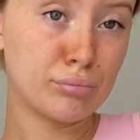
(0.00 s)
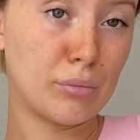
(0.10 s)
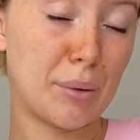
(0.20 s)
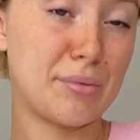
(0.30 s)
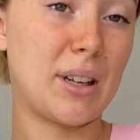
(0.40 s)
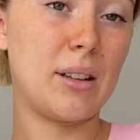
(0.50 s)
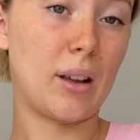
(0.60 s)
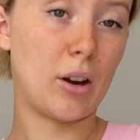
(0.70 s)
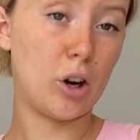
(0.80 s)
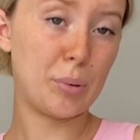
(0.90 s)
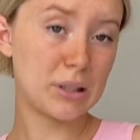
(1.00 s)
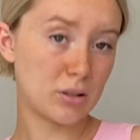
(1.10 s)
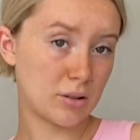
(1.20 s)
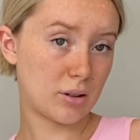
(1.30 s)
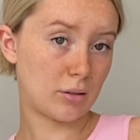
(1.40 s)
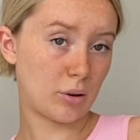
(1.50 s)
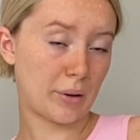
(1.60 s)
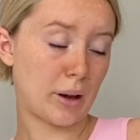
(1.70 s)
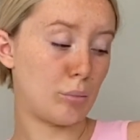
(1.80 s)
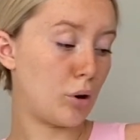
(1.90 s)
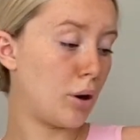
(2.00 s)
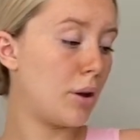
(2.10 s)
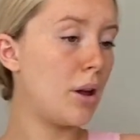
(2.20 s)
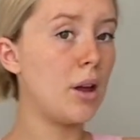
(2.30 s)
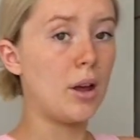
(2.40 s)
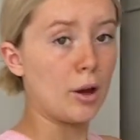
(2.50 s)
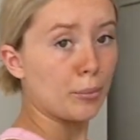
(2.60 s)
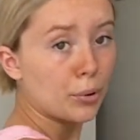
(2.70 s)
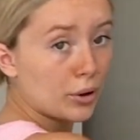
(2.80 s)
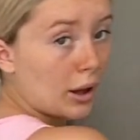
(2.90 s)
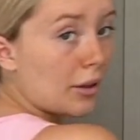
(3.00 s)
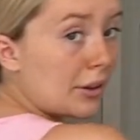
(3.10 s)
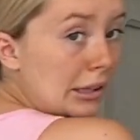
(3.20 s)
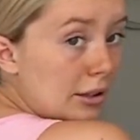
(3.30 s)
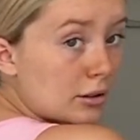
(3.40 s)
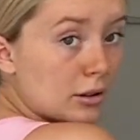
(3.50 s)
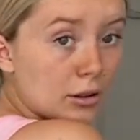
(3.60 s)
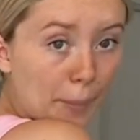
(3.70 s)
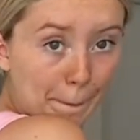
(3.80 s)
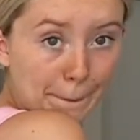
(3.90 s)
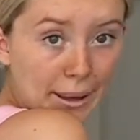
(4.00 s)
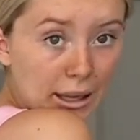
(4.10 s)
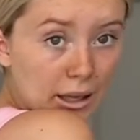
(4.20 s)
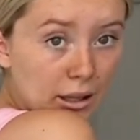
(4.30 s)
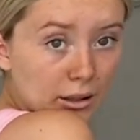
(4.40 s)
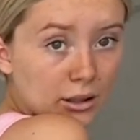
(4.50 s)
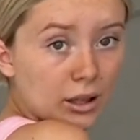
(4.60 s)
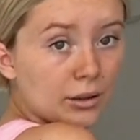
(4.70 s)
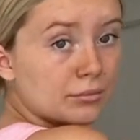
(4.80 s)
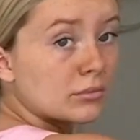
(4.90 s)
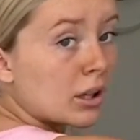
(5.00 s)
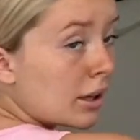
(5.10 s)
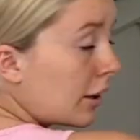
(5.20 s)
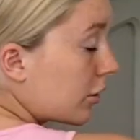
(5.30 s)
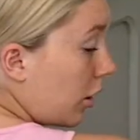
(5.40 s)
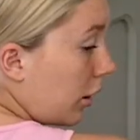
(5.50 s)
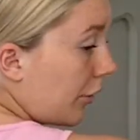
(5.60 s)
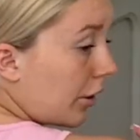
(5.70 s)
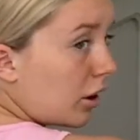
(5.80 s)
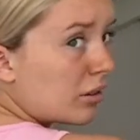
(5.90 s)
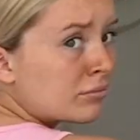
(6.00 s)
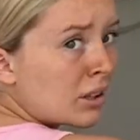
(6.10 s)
I'm saying that I hope it's not see-through on camera but oh, yeah, this is the back. It's got like the,